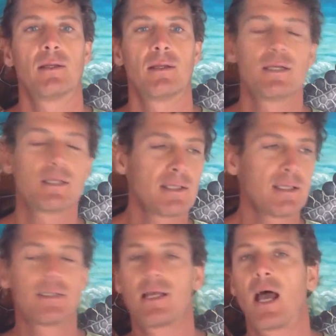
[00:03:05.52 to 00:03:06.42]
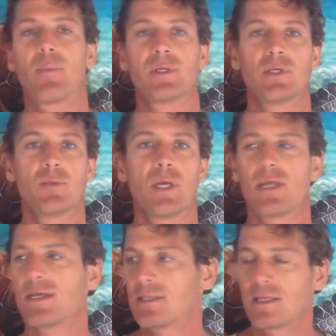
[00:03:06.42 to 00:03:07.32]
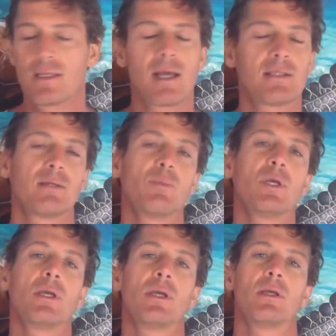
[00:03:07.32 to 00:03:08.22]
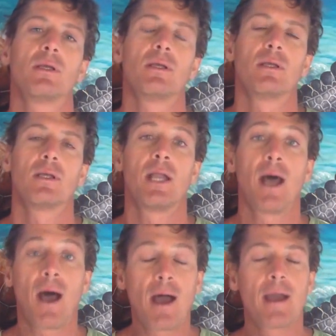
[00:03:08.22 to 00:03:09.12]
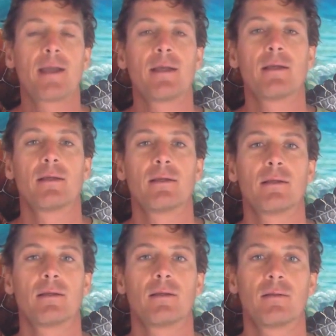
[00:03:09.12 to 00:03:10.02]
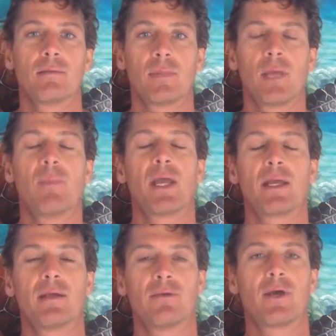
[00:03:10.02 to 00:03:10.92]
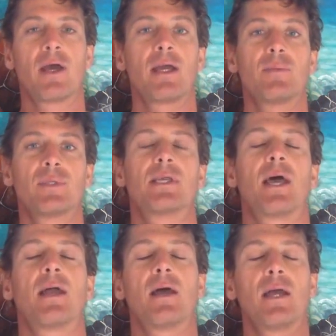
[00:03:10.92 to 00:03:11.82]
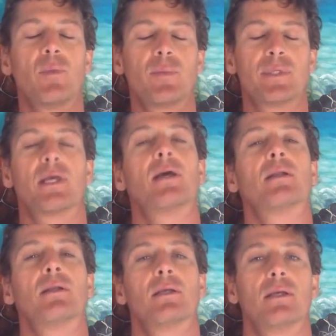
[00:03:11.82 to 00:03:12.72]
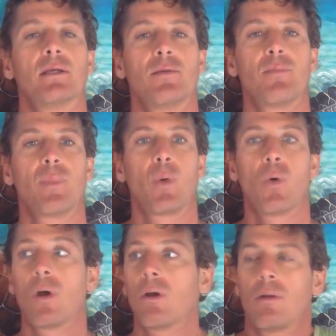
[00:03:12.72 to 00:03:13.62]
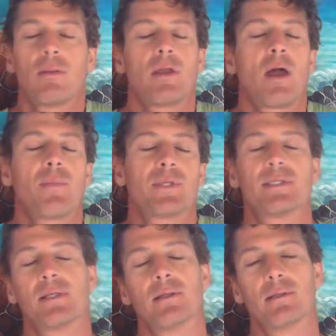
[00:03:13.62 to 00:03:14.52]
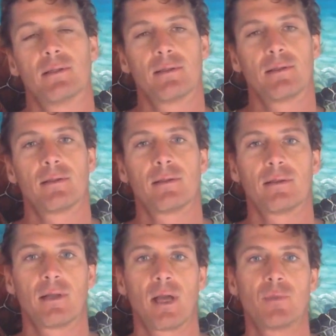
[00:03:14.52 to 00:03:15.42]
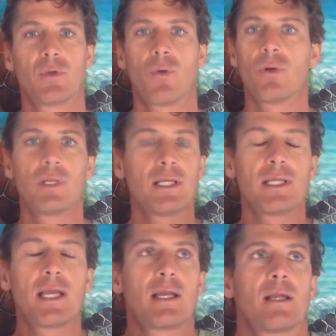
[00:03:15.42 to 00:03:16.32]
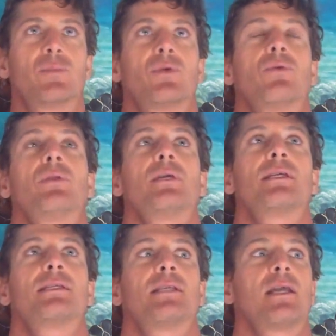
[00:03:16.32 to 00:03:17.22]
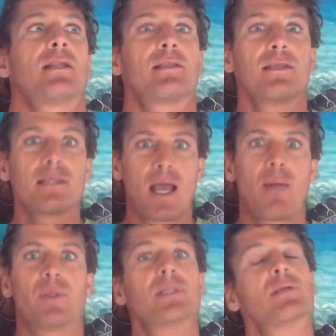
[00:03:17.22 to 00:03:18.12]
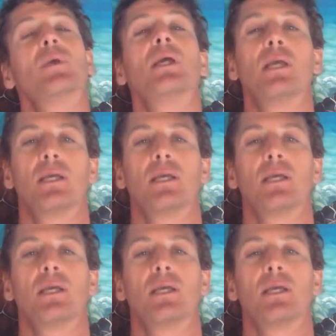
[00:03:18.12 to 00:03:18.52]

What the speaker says: This and this happened to me. They said that to me. And I am negative. I am sad. I am upset. Or the opposite. I'm totally elated. I'm totally excited. This happened to me.